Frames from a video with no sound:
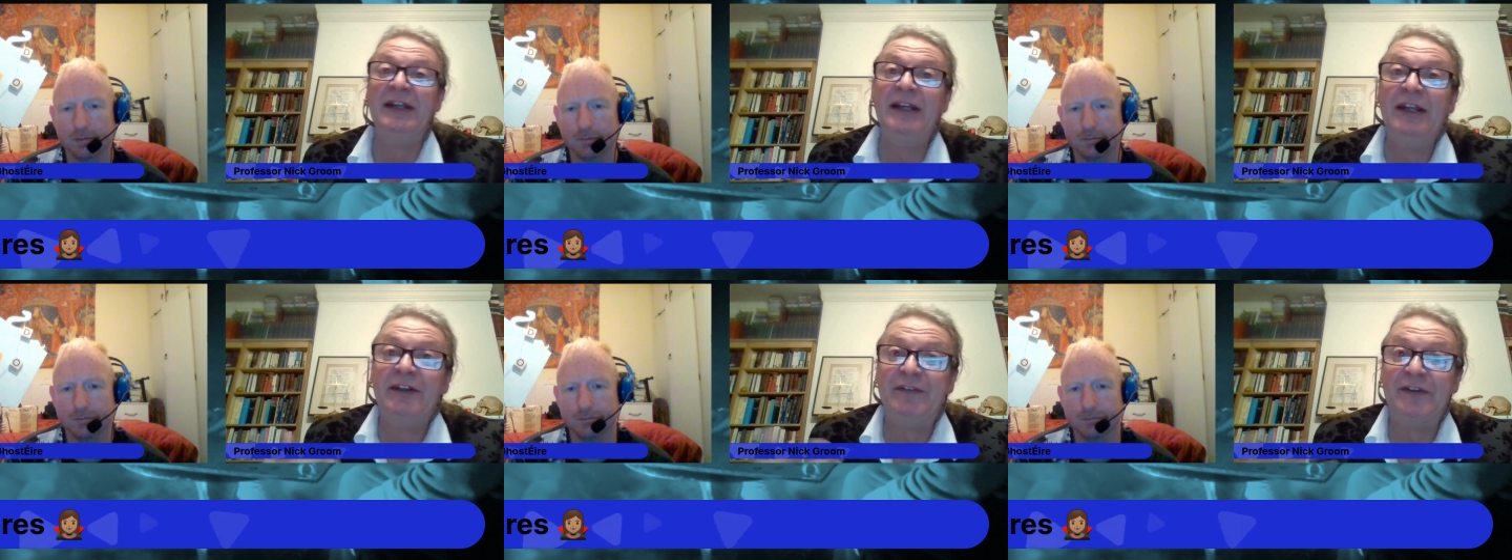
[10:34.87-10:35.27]

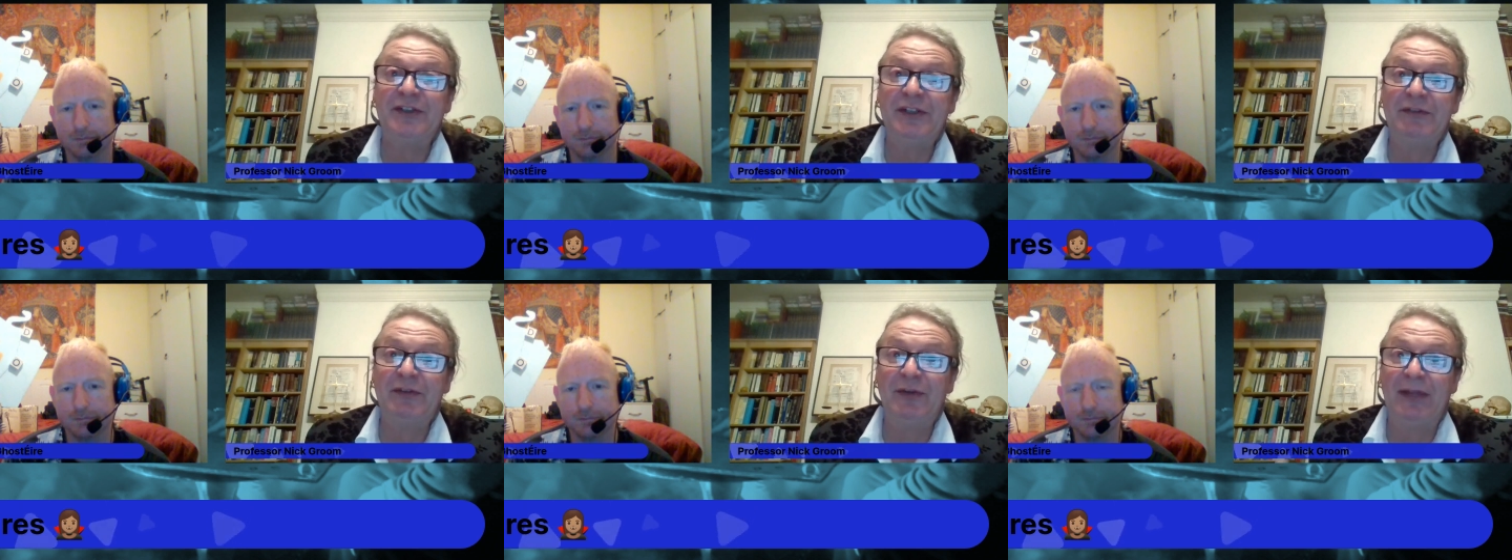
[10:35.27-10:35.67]

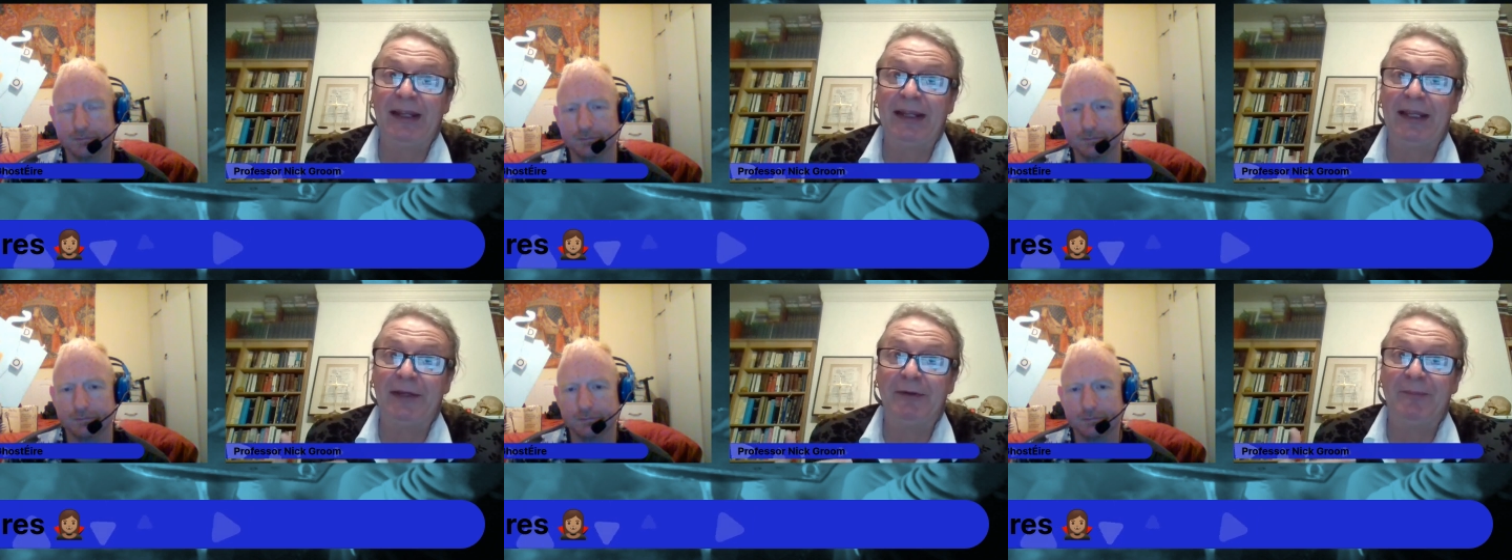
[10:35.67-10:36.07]
first of all,
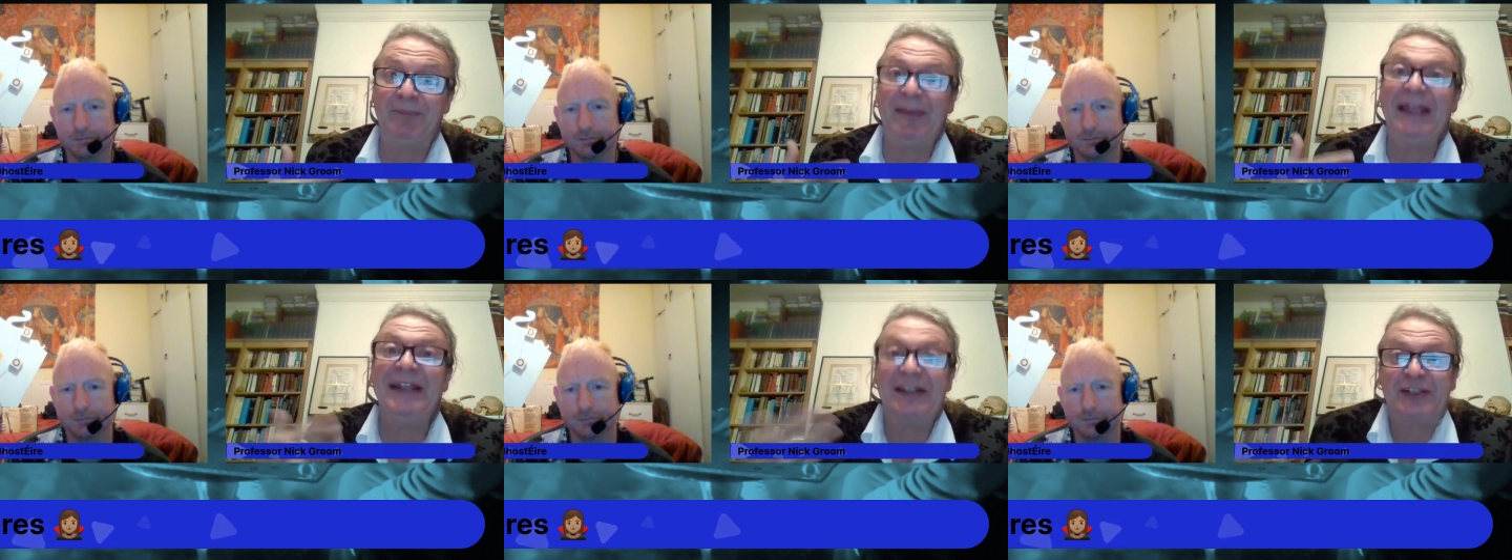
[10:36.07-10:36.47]
how
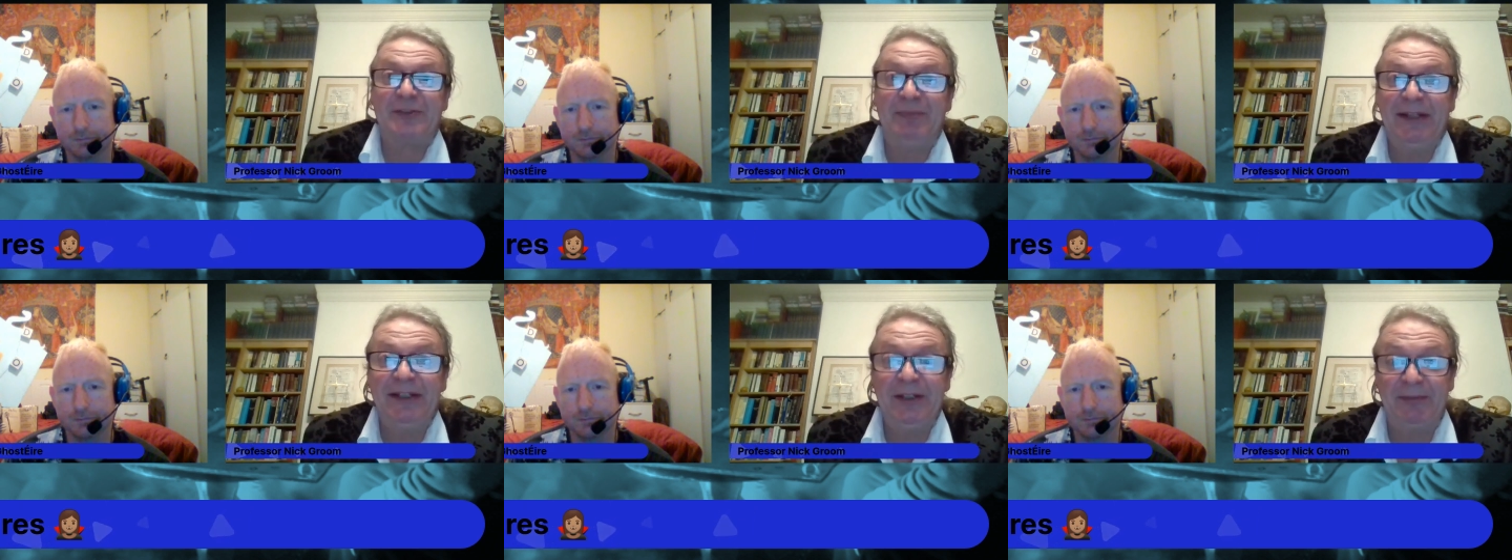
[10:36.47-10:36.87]

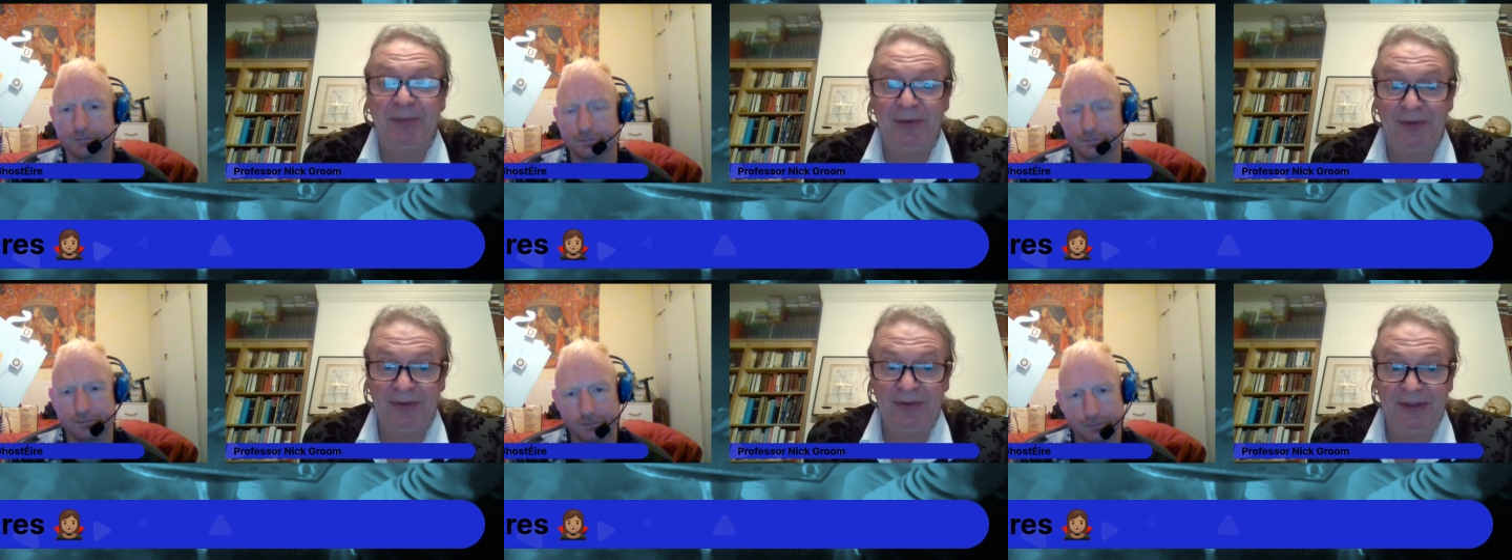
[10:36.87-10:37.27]

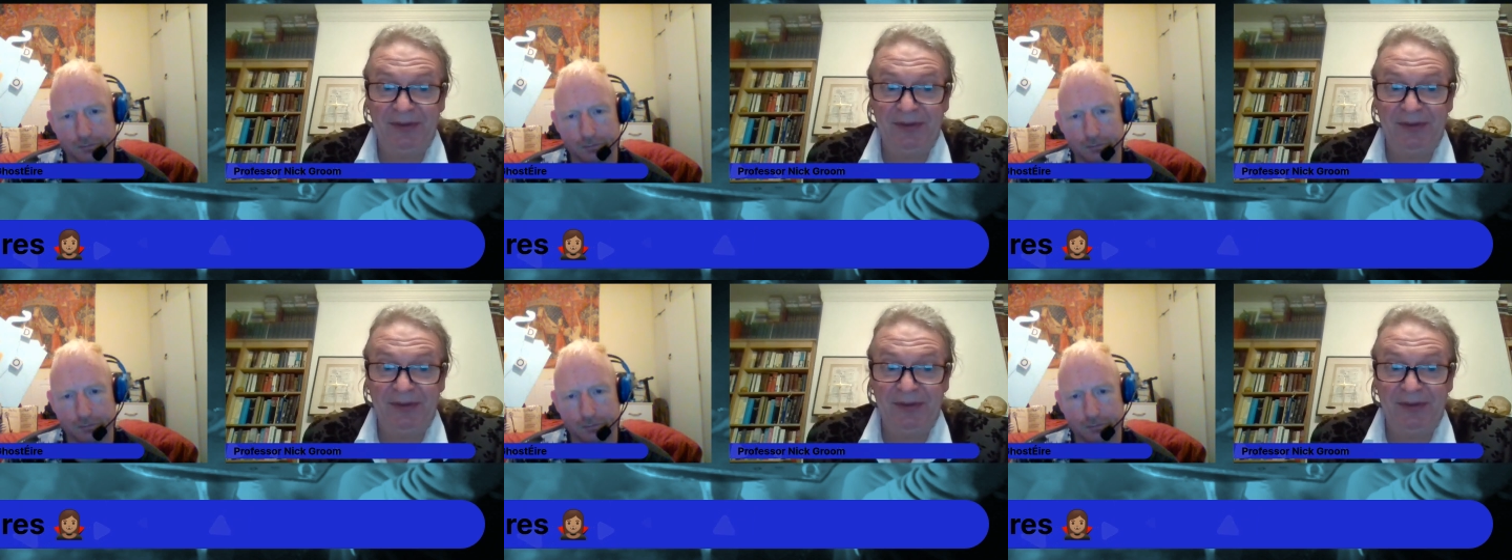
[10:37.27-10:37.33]
inexplicable